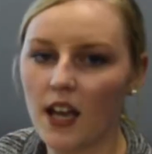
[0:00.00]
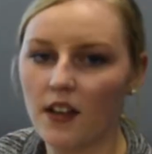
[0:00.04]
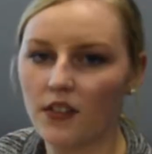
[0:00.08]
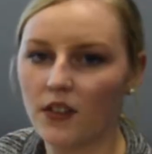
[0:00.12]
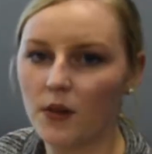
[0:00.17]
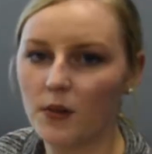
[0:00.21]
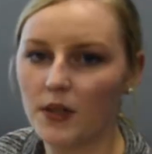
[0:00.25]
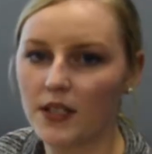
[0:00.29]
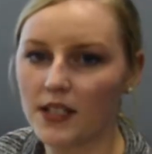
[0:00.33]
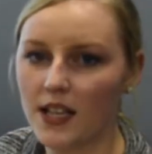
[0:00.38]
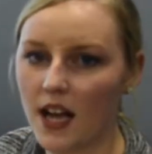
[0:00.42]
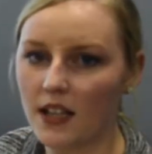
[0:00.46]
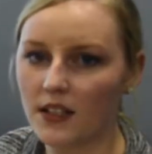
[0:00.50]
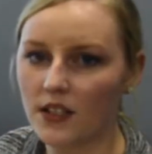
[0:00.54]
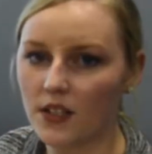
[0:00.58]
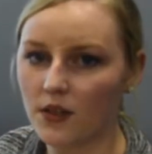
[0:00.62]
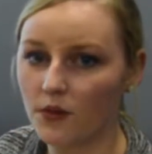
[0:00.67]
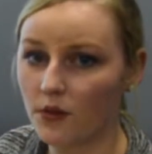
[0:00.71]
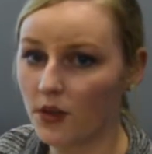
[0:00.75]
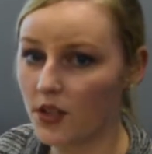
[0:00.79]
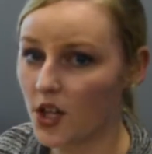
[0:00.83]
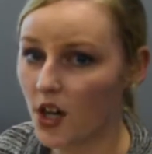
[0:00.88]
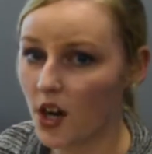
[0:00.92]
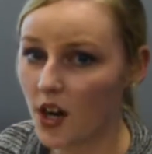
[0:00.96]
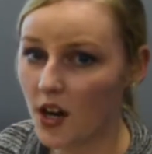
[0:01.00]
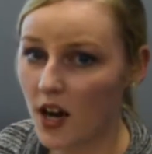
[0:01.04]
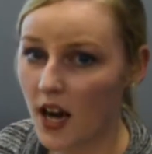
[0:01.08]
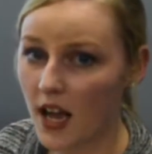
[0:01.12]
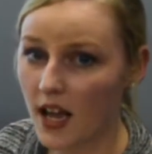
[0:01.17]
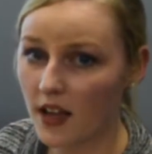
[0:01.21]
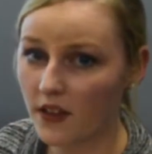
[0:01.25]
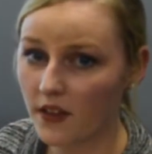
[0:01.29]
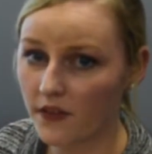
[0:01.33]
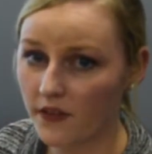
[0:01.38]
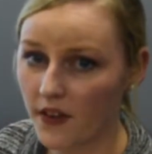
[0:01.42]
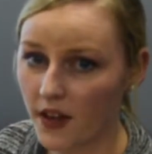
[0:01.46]
at the Wisconsin return
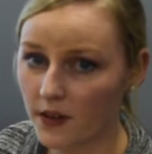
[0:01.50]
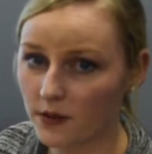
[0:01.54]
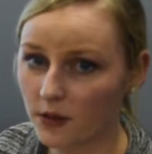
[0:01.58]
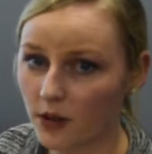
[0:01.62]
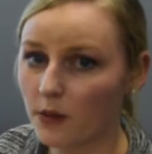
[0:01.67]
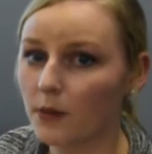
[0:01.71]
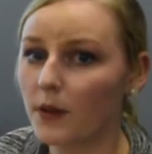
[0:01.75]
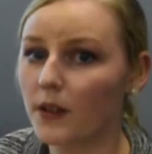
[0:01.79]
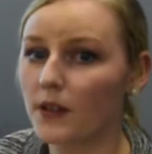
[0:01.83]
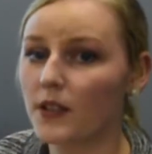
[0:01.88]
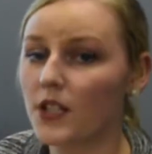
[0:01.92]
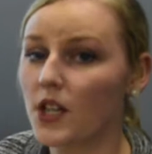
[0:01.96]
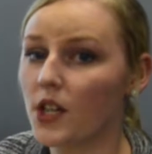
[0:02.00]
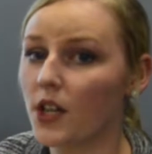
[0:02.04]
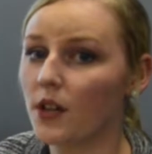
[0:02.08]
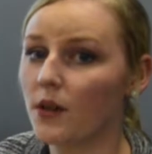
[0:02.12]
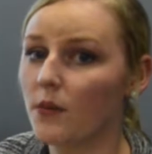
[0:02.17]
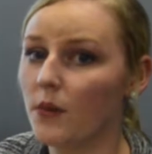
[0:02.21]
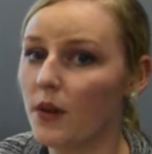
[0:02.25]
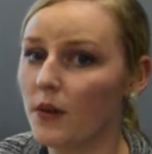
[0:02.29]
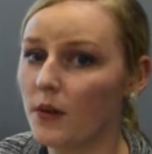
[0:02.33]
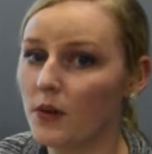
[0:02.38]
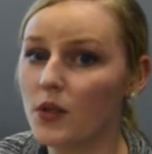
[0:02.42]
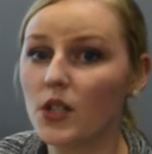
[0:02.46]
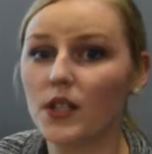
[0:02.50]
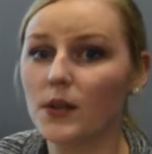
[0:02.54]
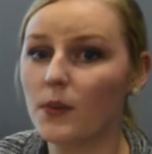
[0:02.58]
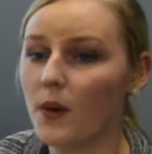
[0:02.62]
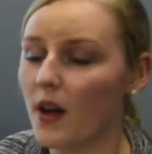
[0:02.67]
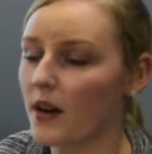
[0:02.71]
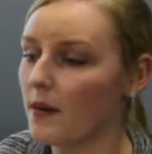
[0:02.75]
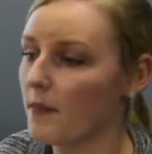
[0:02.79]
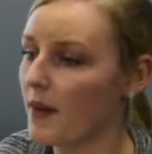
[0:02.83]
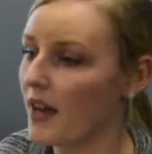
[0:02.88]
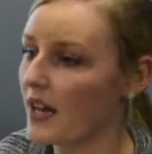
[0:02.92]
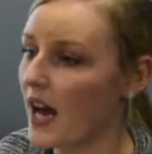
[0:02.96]
and the federal return, we would just
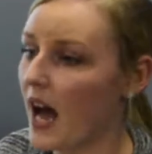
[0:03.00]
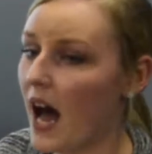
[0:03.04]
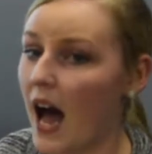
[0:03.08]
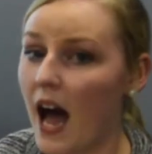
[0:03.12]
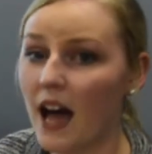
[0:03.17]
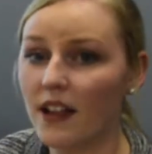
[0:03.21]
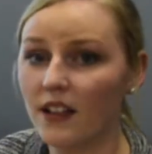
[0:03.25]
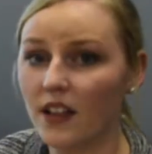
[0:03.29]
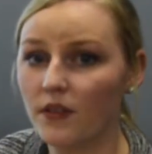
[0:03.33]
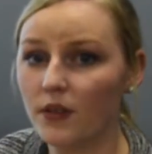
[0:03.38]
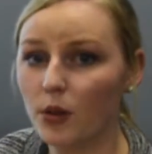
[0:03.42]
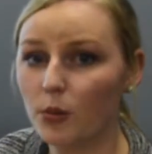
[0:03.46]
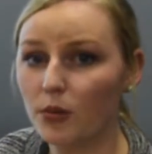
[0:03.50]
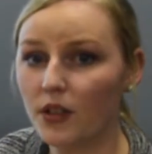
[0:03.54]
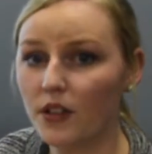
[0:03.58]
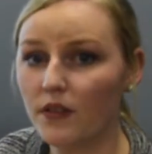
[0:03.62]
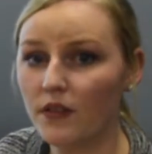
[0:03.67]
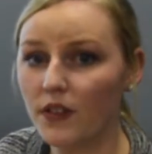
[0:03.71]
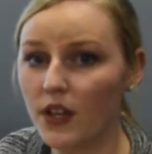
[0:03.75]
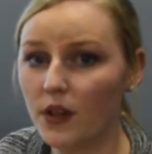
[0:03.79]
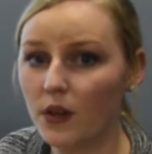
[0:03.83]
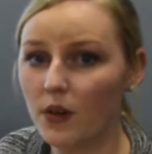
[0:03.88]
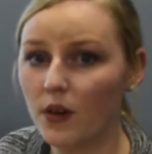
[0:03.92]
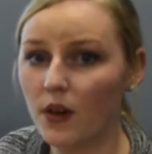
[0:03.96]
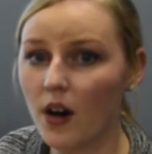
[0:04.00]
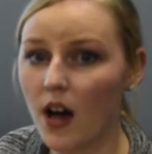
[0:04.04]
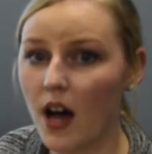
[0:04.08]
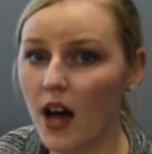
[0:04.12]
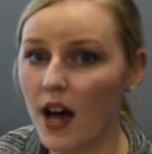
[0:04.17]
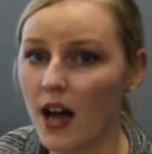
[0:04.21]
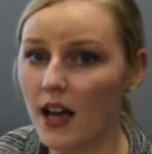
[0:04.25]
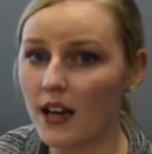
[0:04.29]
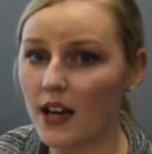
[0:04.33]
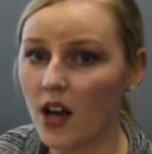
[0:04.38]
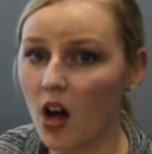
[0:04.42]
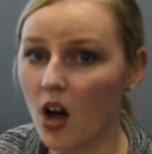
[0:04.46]
want to make a high-level review
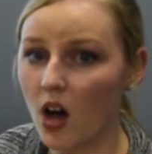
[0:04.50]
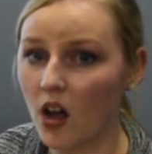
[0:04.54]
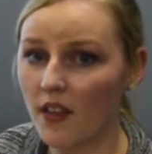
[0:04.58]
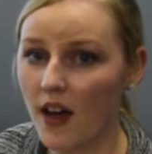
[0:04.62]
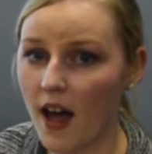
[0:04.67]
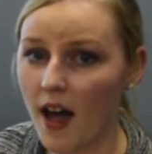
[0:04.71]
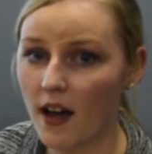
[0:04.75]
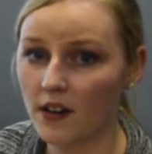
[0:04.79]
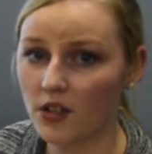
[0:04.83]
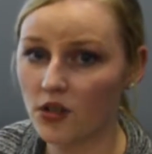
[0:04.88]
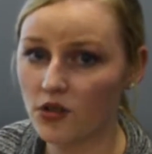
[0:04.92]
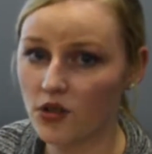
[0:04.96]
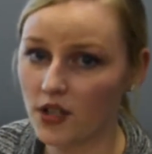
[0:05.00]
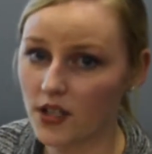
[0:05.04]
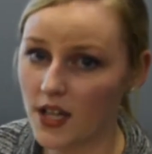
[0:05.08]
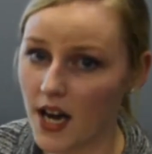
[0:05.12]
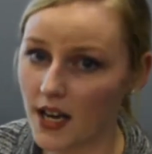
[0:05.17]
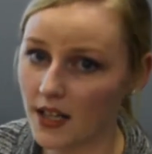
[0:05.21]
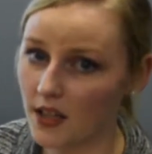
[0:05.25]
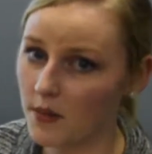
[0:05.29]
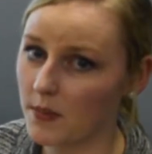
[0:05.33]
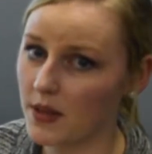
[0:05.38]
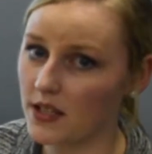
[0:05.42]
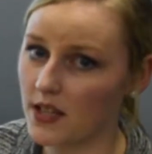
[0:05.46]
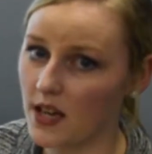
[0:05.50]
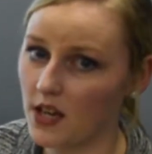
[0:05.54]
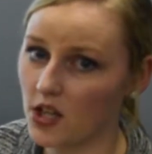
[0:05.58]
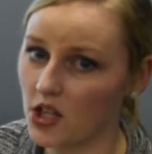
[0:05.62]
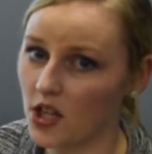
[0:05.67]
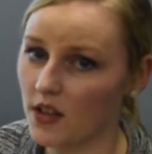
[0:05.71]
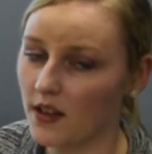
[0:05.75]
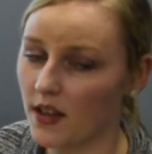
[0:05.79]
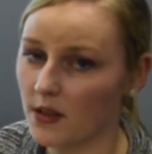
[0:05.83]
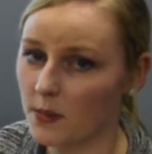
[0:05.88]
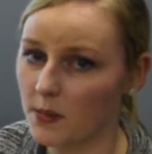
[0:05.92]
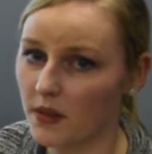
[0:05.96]
on all the extra
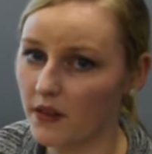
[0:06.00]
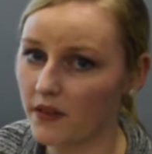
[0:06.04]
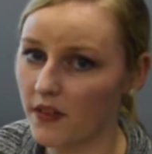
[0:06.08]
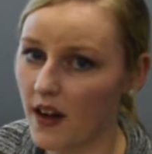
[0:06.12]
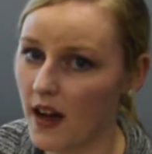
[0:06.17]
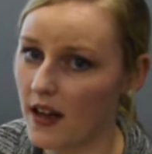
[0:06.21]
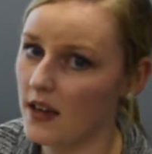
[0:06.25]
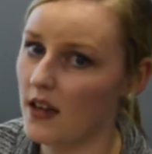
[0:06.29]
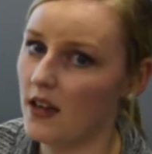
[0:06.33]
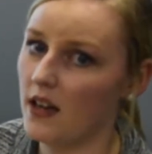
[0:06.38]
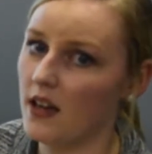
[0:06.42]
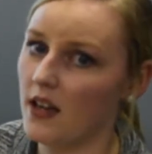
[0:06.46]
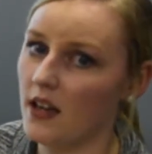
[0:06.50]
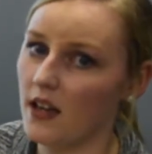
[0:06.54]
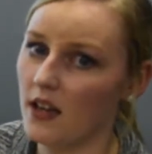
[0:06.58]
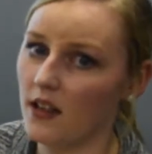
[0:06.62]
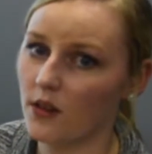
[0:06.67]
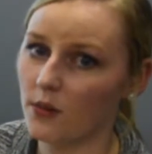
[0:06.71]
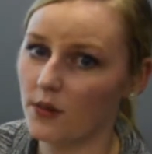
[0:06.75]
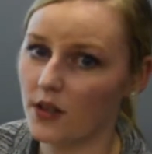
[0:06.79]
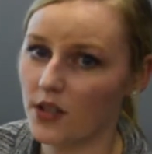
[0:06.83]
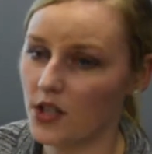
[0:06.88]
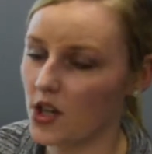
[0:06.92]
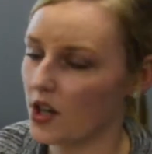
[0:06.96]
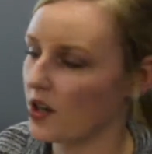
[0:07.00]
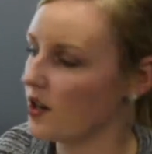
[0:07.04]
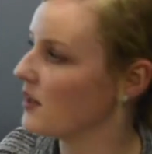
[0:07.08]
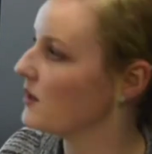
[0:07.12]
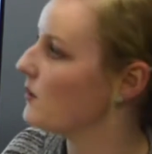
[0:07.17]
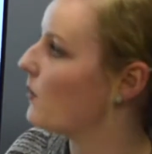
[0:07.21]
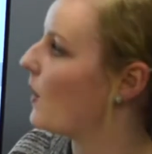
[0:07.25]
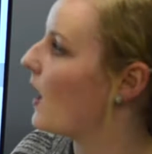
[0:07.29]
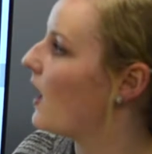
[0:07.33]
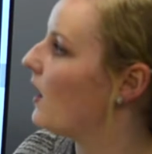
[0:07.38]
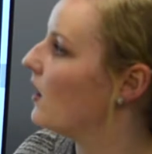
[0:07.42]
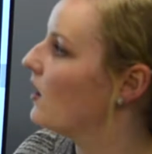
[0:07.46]
documentation that's provided in the return
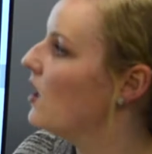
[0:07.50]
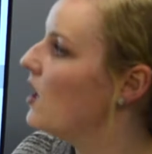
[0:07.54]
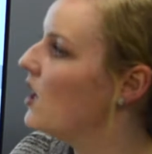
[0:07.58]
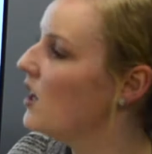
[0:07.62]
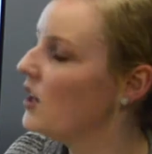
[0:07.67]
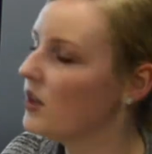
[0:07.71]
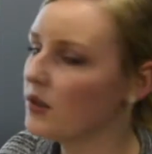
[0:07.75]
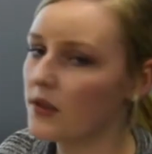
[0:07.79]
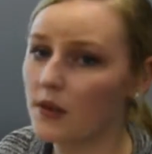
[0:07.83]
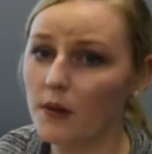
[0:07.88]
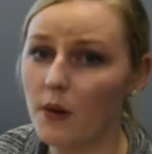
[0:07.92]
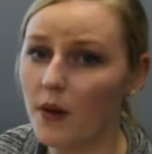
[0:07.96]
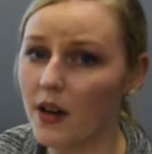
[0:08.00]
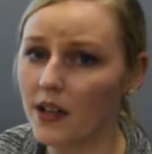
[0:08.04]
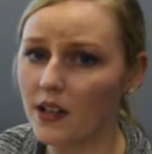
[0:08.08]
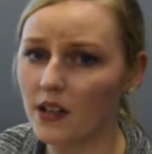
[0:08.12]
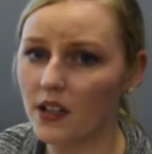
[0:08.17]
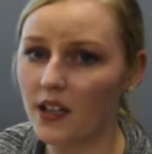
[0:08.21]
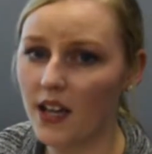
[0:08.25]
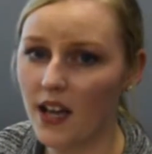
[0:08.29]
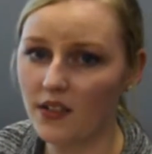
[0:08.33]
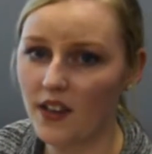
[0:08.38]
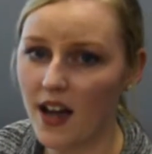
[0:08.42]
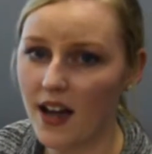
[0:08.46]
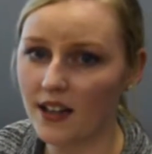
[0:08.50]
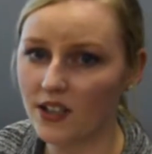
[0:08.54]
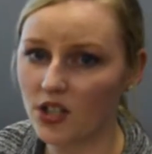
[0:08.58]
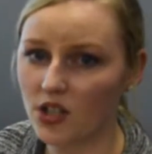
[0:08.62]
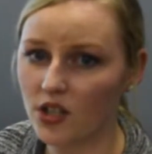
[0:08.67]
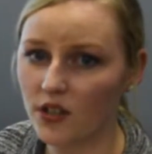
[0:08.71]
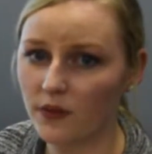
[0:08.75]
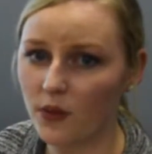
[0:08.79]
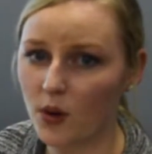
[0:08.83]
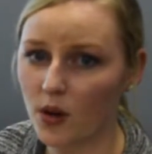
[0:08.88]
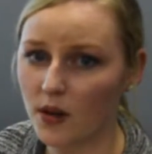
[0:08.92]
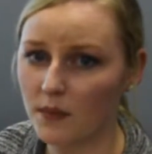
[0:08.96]
as well. So we want to look at the
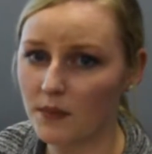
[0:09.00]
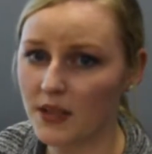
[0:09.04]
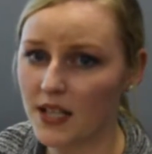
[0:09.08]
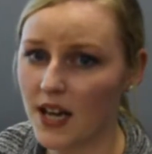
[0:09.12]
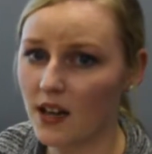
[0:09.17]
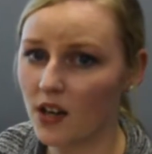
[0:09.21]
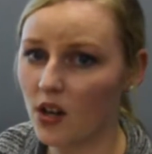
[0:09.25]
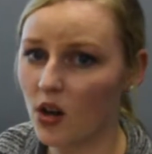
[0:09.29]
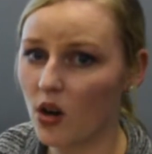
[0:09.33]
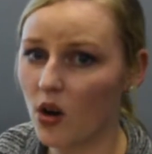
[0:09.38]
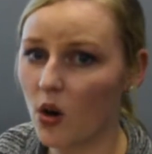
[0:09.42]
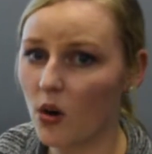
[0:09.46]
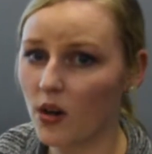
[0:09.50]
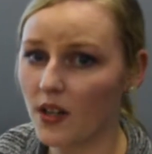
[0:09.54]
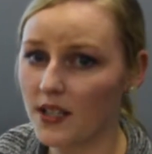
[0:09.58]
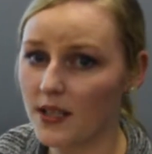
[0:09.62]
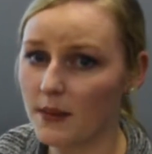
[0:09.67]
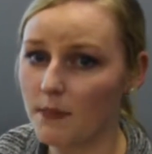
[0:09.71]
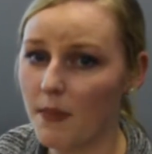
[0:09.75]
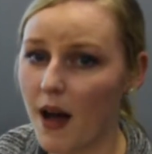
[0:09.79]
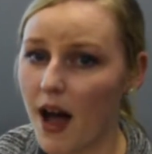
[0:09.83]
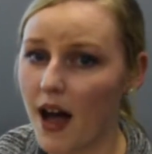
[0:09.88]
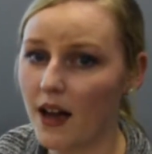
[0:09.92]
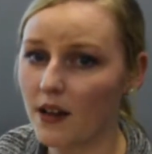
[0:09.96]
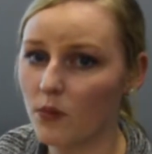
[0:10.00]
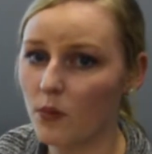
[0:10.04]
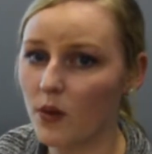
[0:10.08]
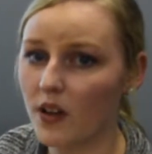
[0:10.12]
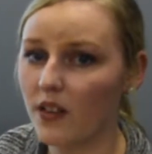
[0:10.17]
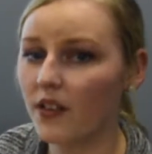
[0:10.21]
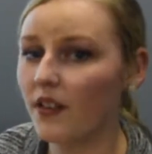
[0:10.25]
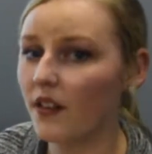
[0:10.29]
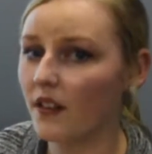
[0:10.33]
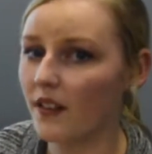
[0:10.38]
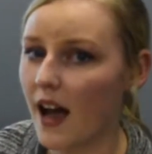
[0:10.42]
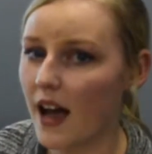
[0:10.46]
extra forms that correspond
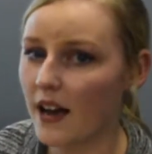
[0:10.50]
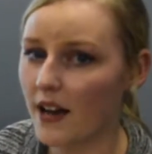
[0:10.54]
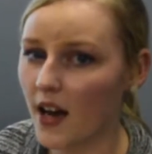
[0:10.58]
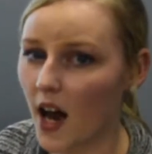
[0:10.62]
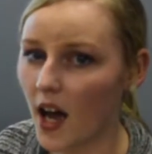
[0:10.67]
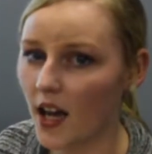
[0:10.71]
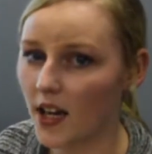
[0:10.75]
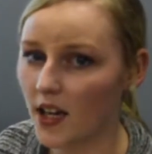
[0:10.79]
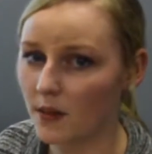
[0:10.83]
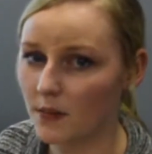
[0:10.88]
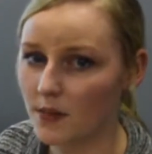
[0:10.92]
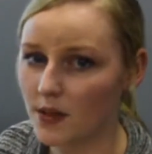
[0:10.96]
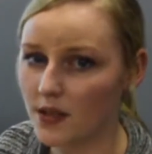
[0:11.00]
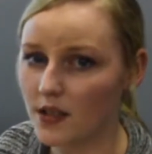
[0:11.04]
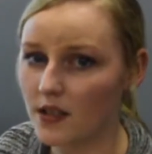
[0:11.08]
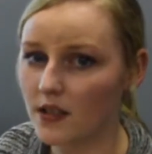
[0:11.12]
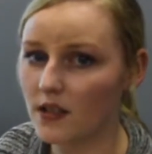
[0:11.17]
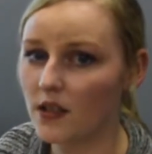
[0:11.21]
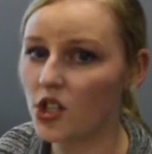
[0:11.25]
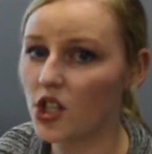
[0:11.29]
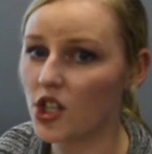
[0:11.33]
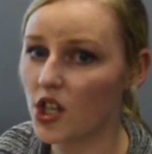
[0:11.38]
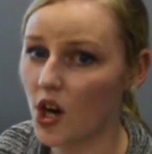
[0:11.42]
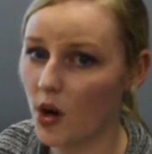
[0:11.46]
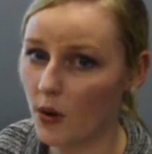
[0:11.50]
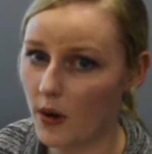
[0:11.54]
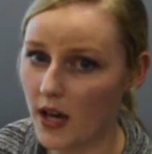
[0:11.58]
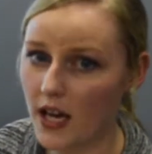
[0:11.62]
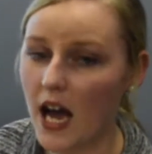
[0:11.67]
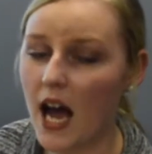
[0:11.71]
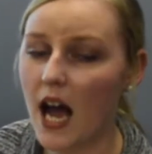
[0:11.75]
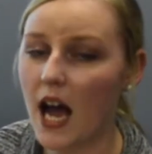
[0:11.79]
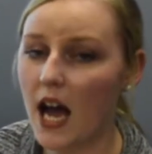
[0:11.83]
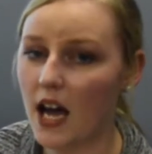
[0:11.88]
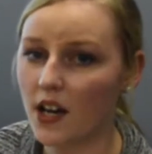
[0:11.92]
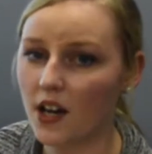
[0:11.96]
with the line items showing
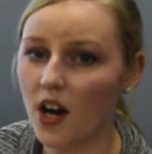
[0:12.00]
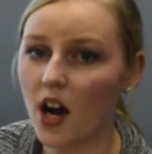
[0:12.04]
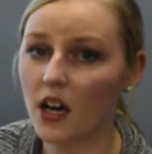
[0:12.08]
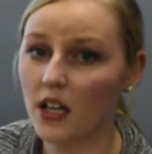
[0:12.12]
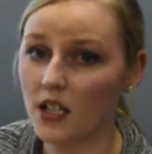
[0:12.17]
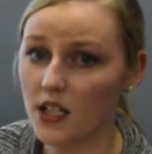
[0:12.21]
on our